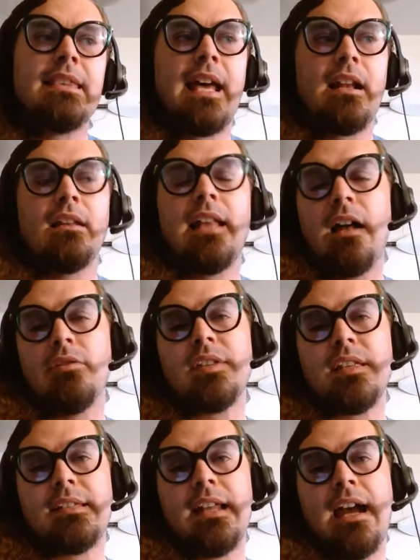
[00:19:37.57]
that
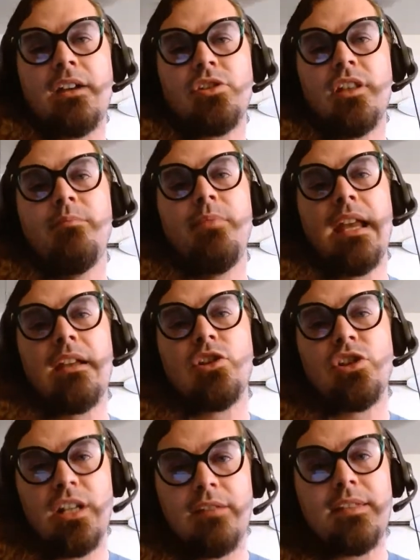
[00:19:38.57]
allows us to actually make
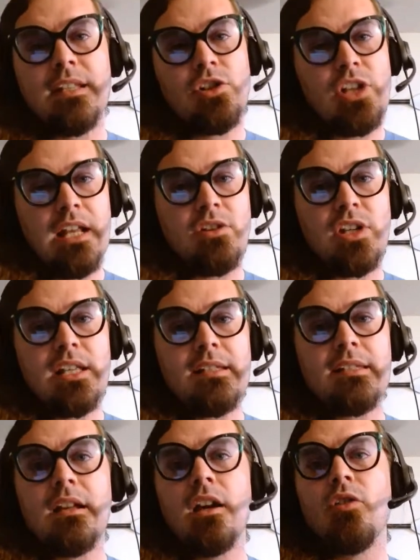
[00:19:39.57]
shifts and
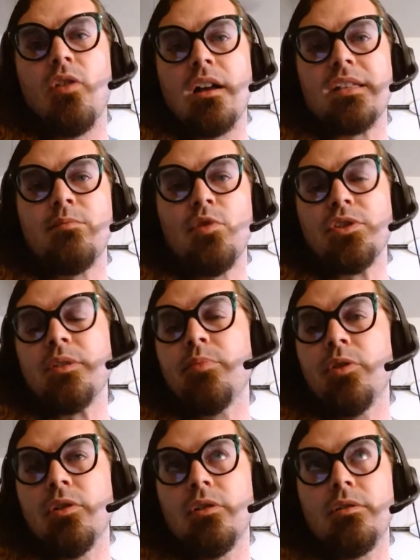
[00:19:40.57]
changes across
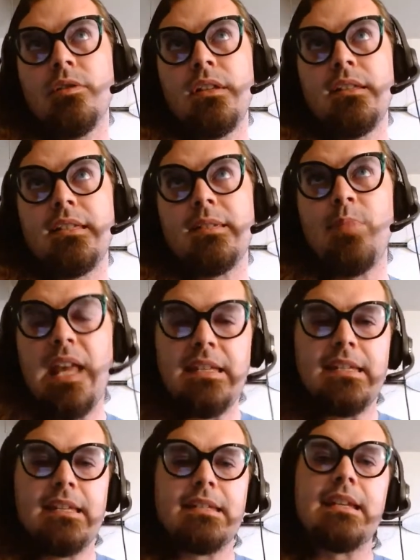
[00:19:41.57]
multiple
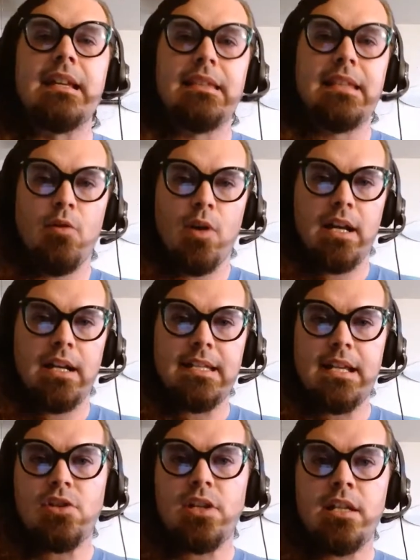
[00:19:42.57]
spaces in the
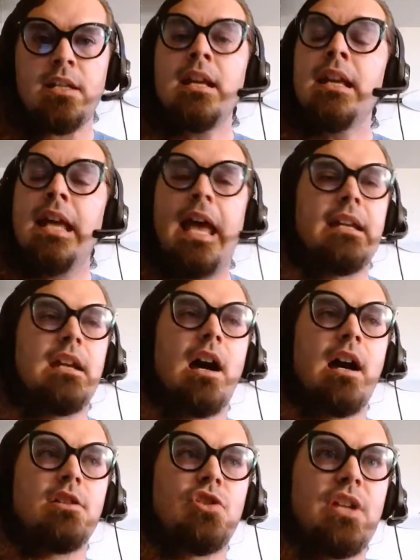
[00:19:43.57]
organization and
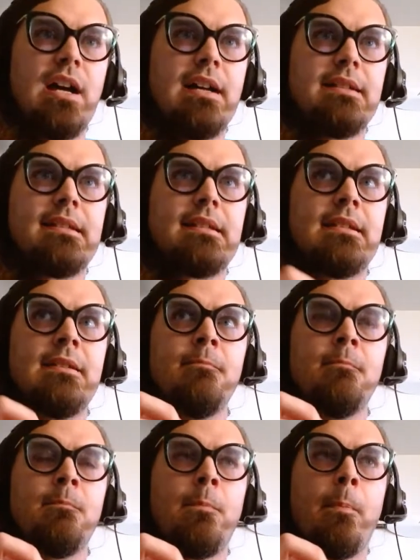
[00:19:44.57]
not just
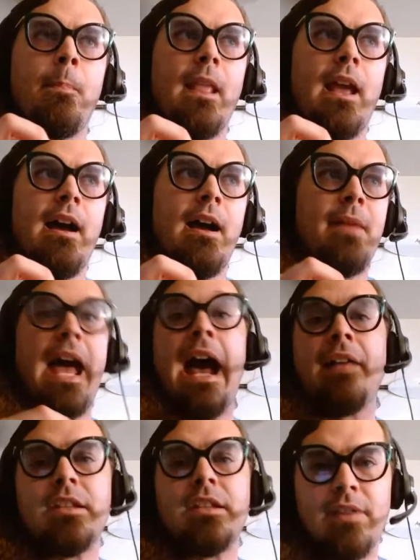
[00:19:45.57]

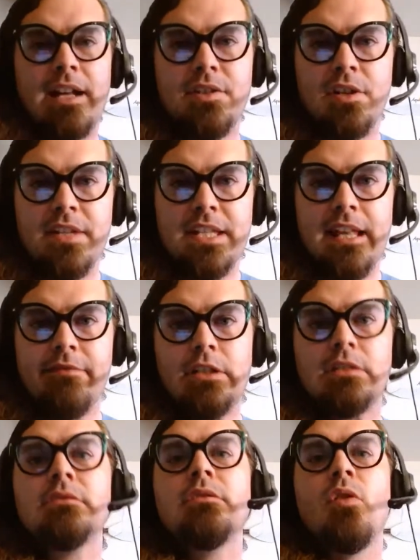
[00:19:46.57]
at the direct service
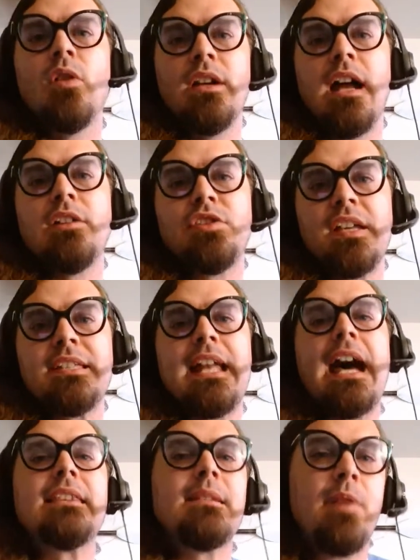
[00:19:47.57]
level or not just
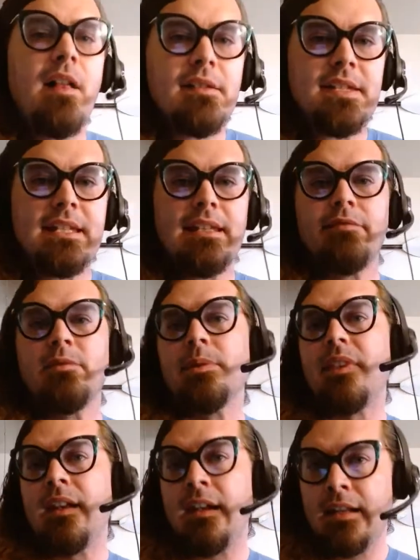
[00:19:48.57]
at the policy level,
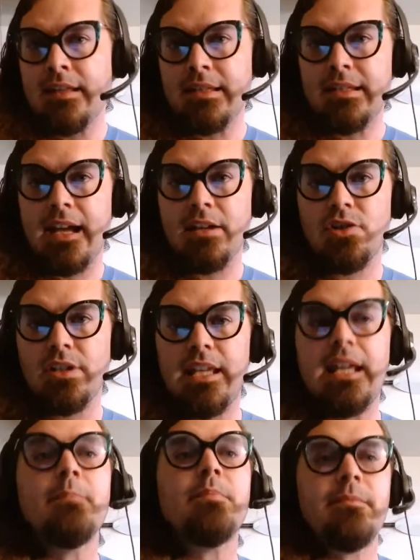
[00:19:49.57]
but then it isn't
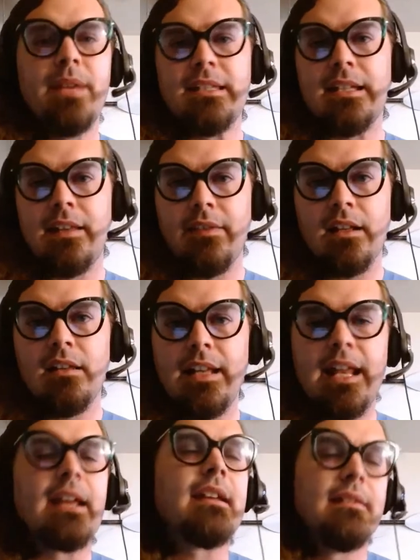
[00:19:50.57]
actually implemented in the
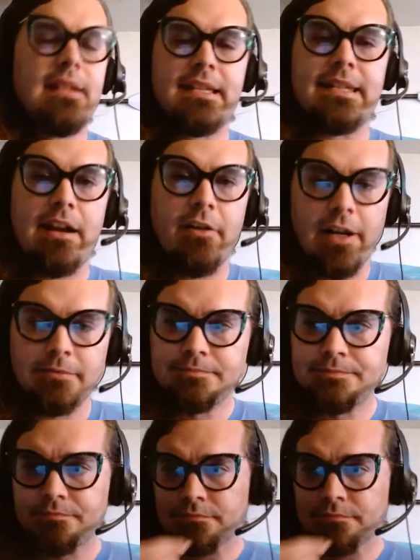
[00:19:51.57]
clinic, et cetera.